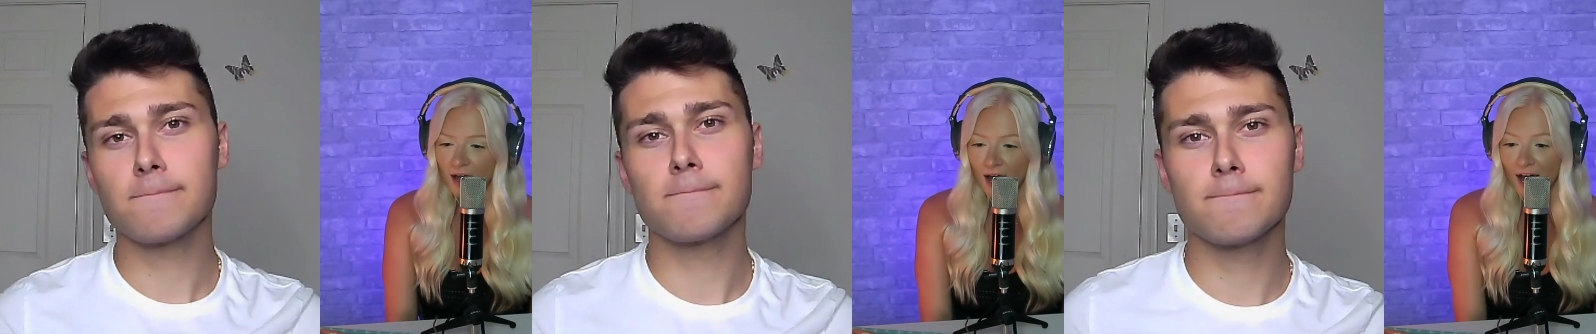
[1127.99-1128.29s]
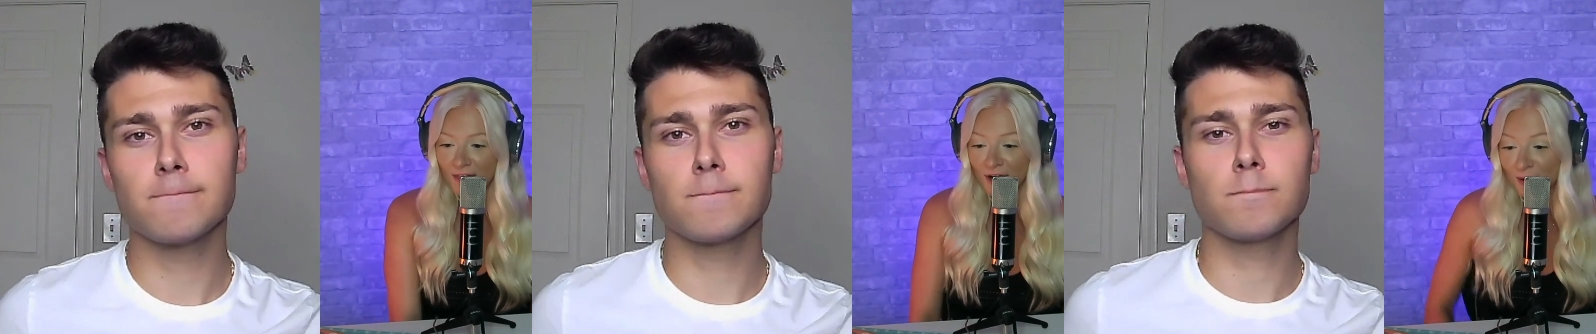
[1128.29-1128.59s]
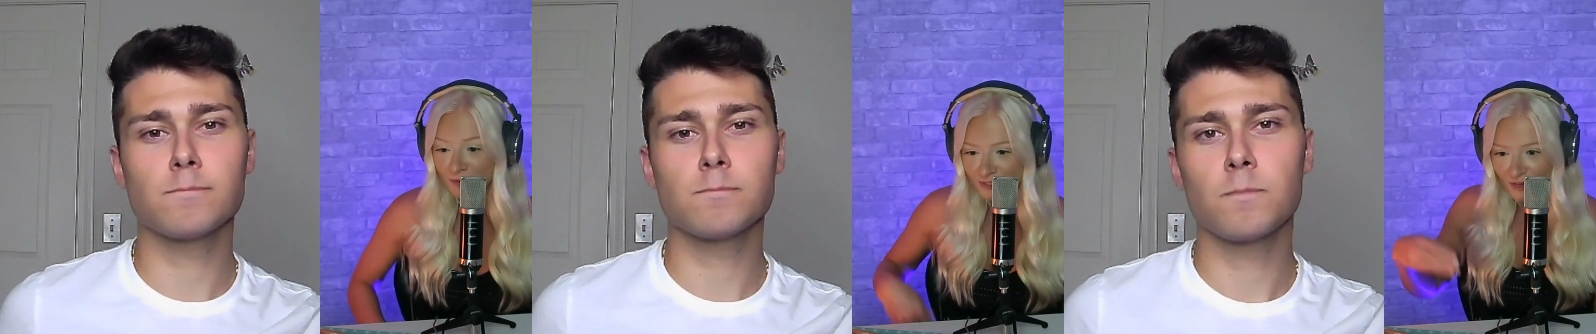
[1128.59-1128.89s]
Speaker 1: that I
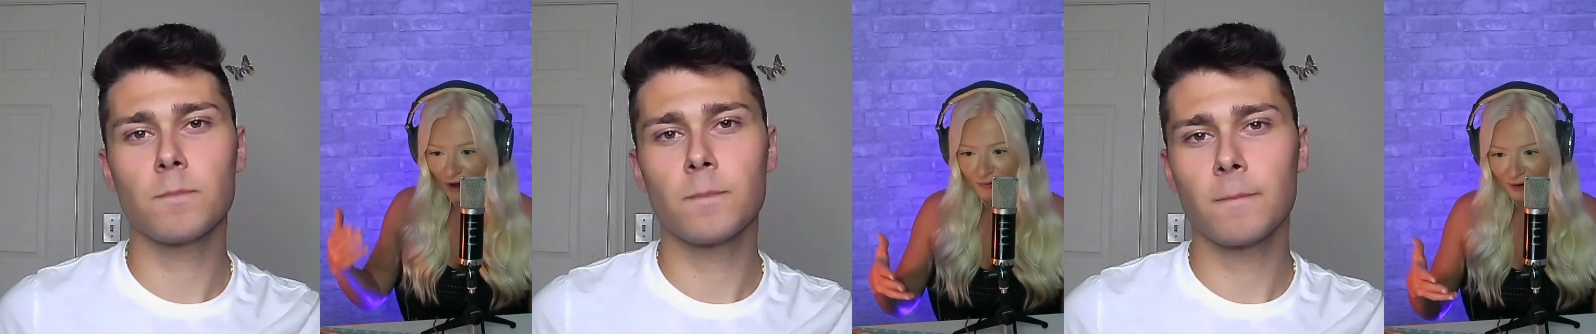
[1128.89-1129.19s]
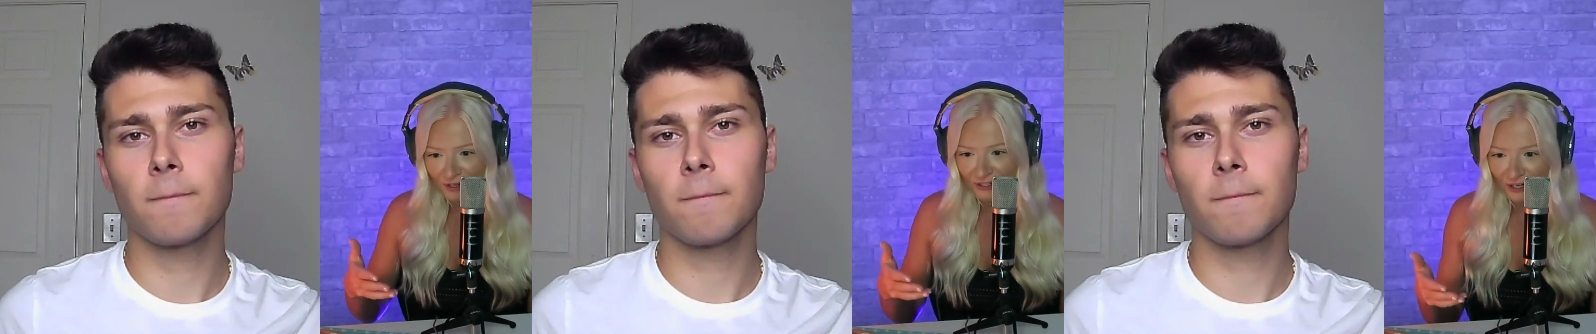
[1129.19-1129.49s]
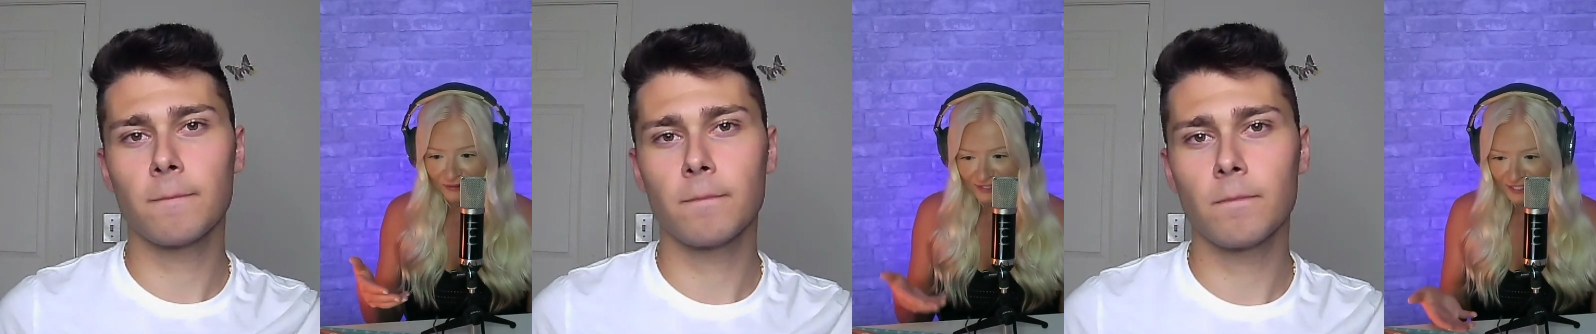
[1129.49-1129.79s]
was on American
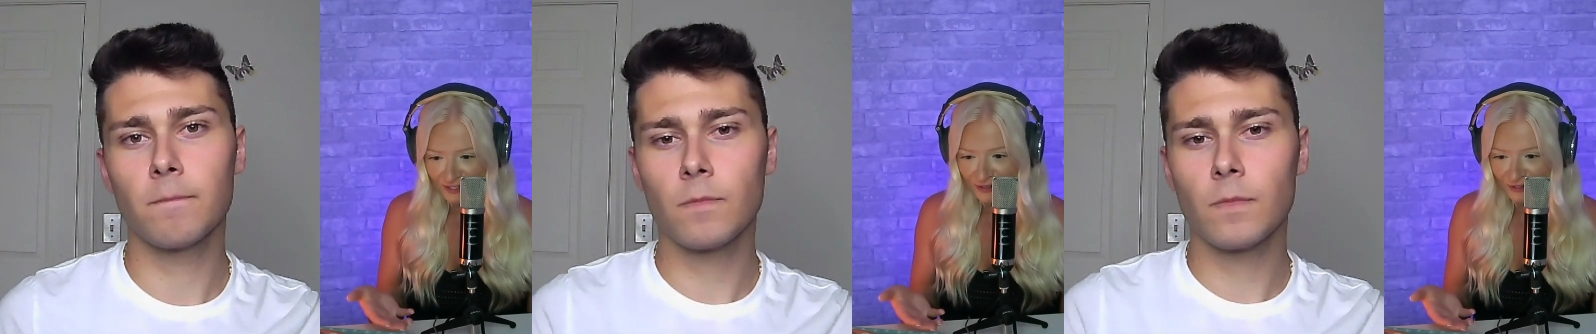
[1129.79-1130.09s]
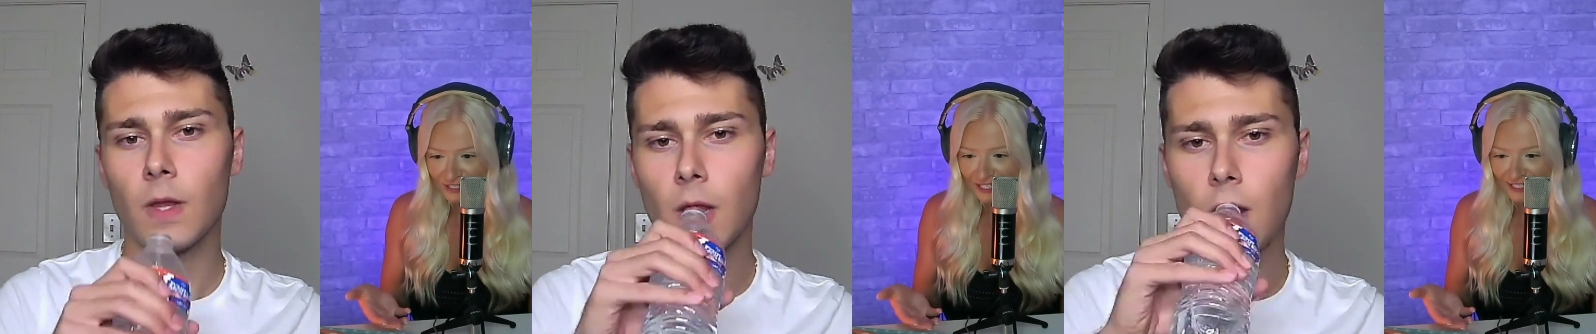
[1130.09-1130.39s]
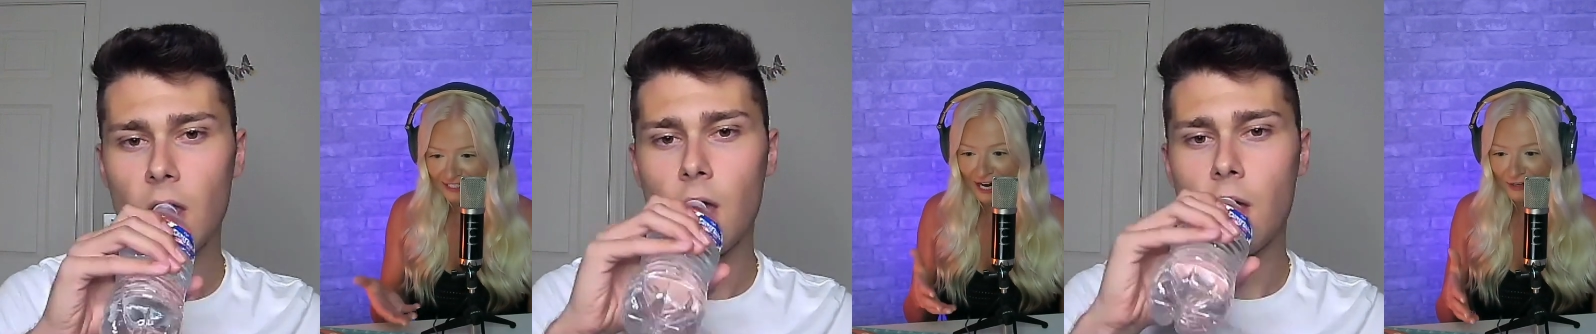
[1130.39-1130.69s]
Idol season 13,
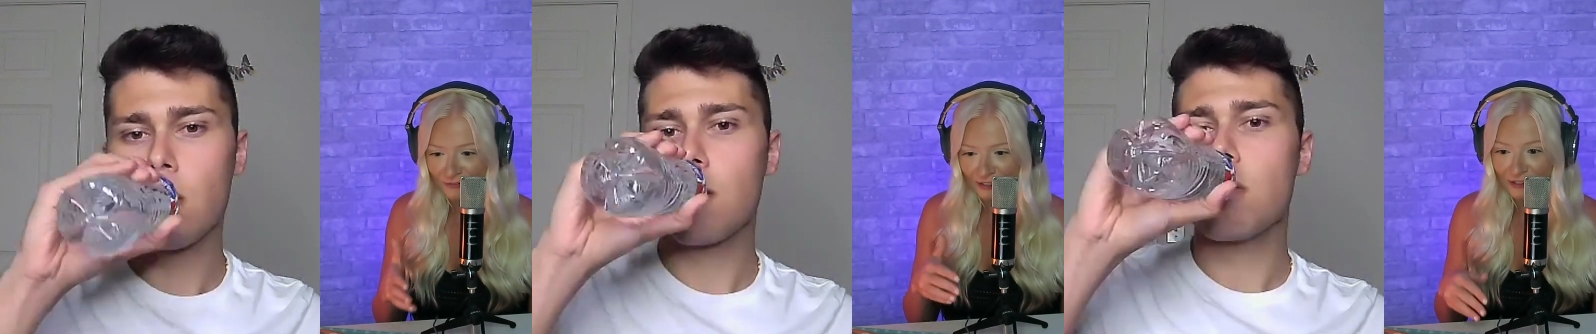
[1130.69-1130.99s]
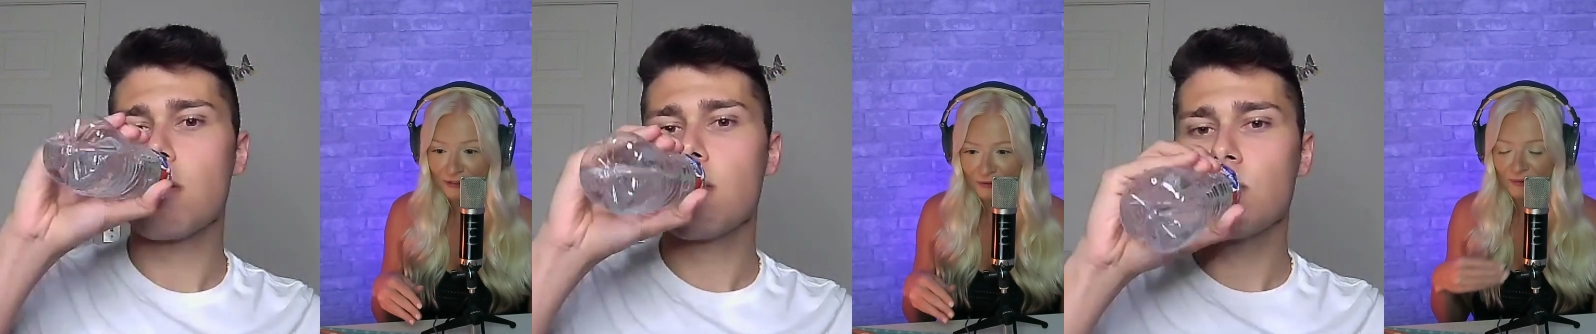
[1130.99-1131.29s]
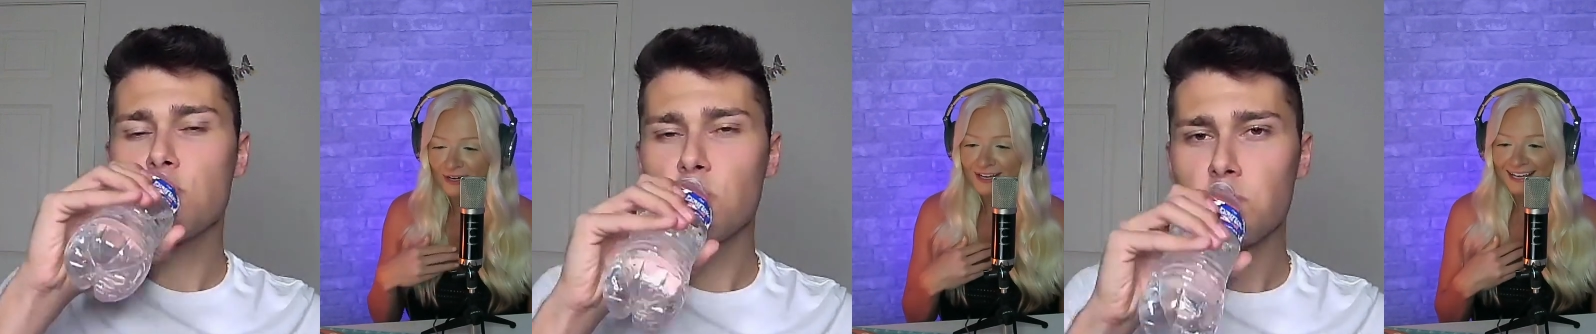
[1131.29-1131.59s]
and kind of like
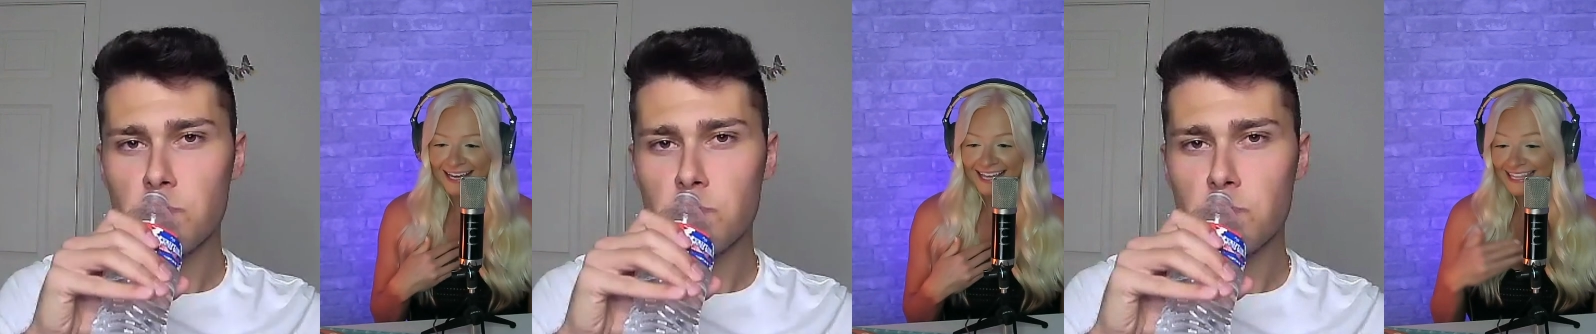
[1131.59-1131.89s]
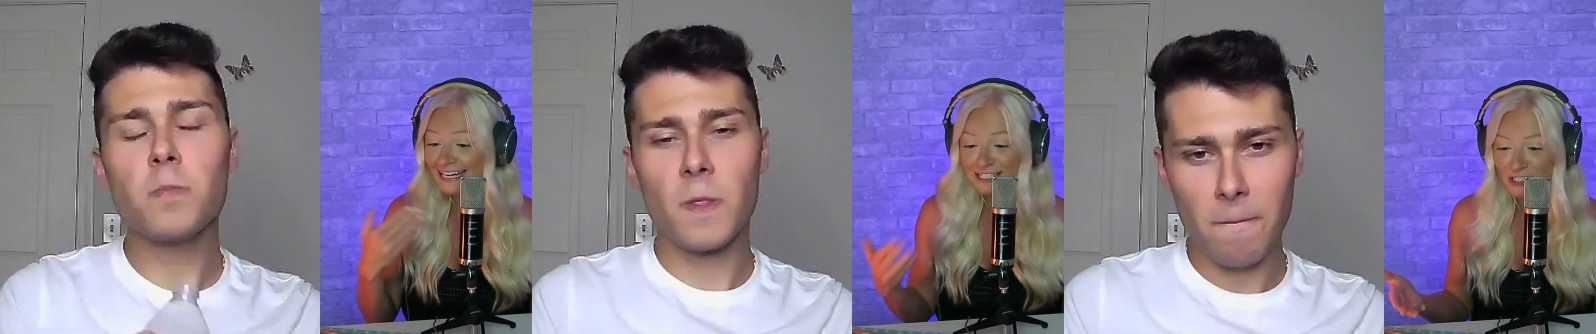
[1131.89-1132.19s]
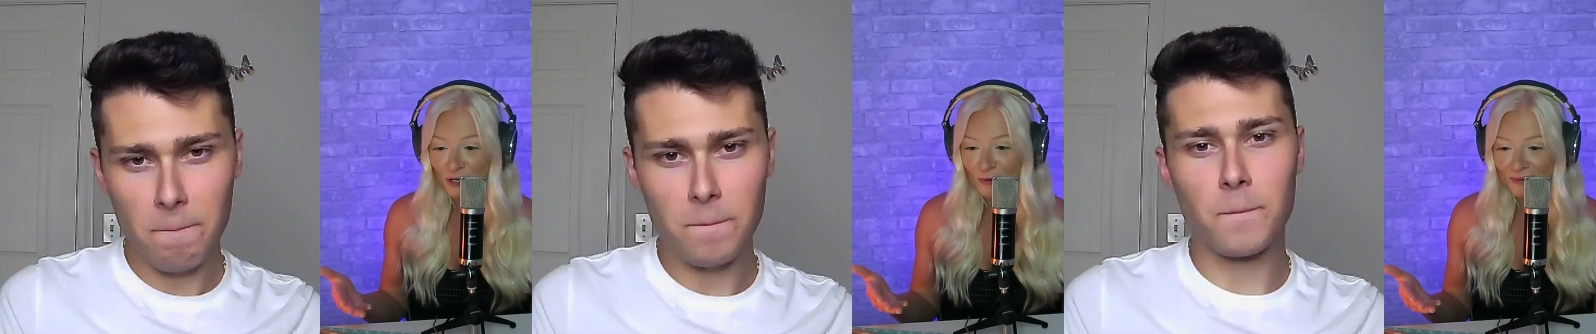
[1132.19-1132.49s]
you, they didn't show